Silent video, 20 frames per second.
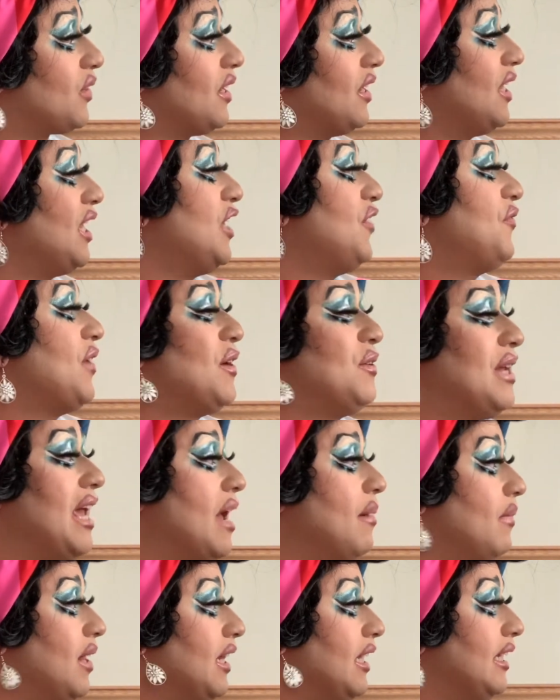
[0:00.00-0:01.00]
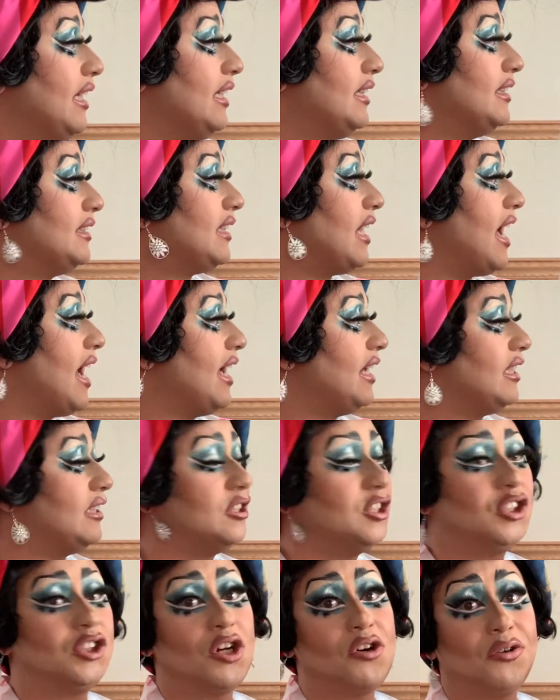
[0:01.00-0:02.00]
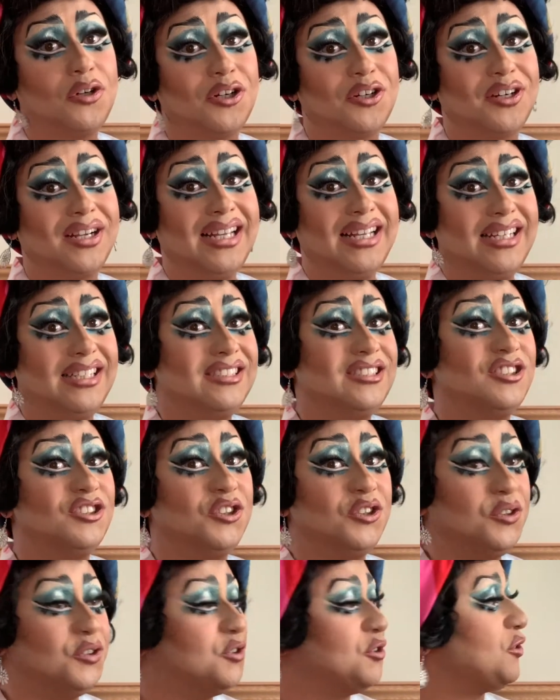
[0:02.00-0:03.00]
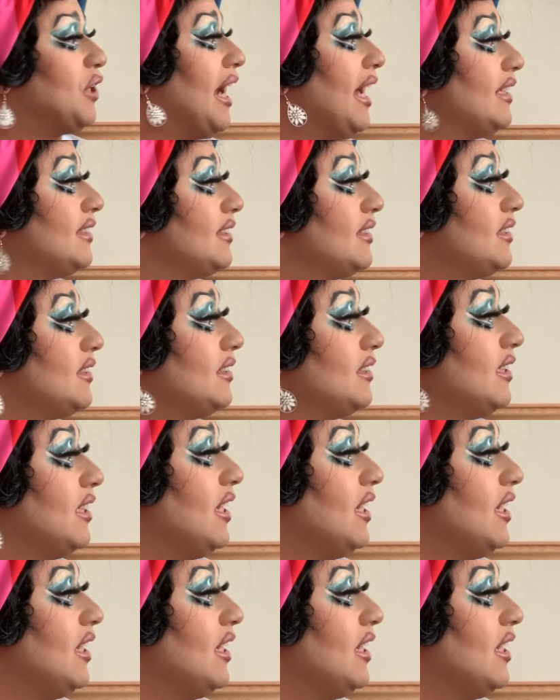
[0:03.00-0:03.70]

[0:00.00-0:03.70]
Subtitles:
He found Emily inside and showed her his new dress.